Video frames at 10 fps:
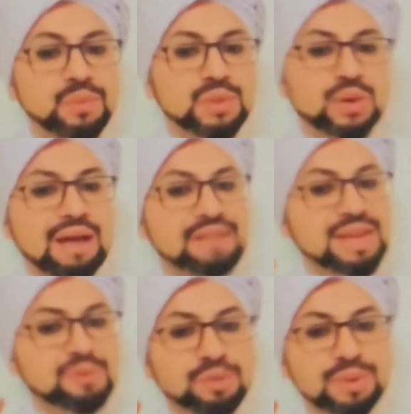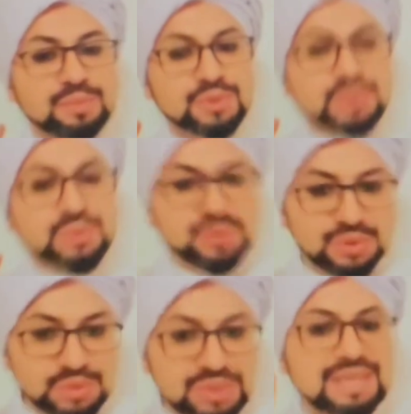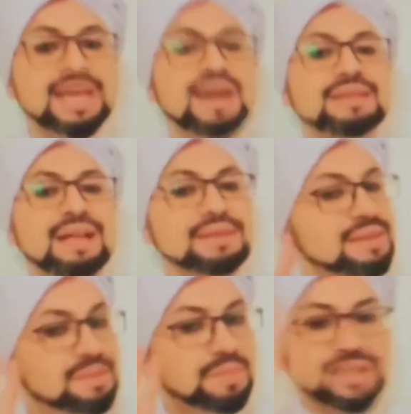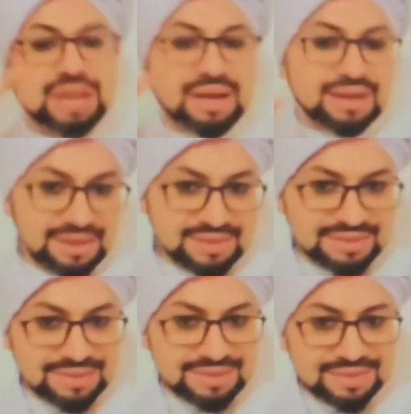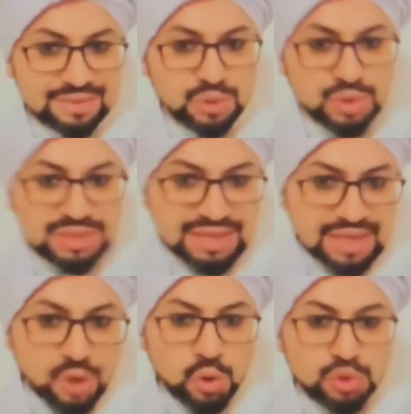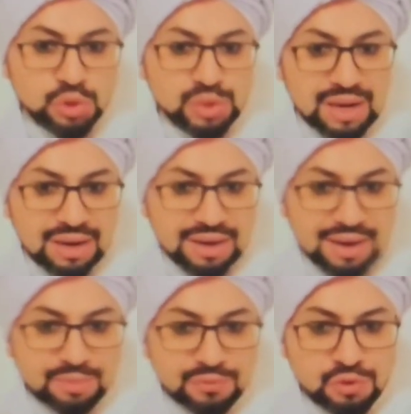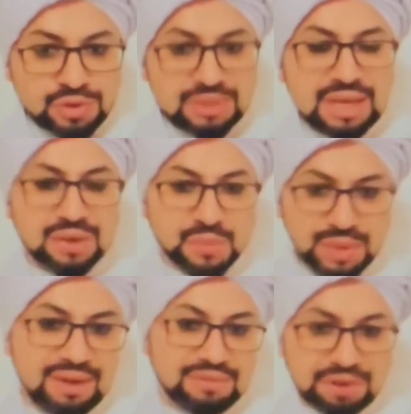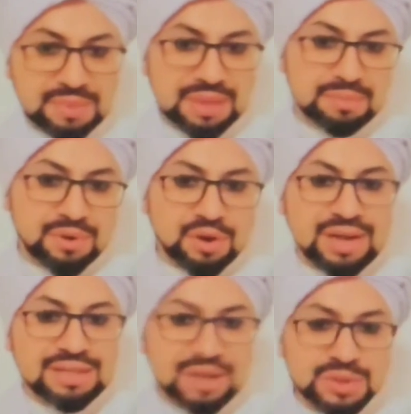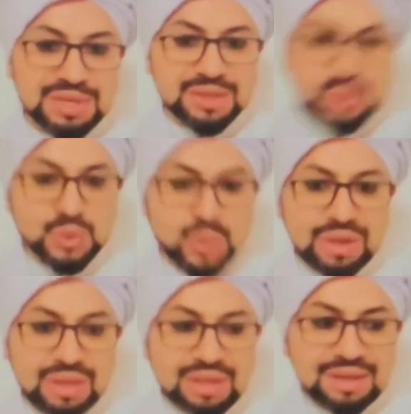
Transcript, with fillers: and we don't have any problem. You decide that, mashallah. We don't say that all songs are haram. Of course, we from the Moroccan Andalusian school,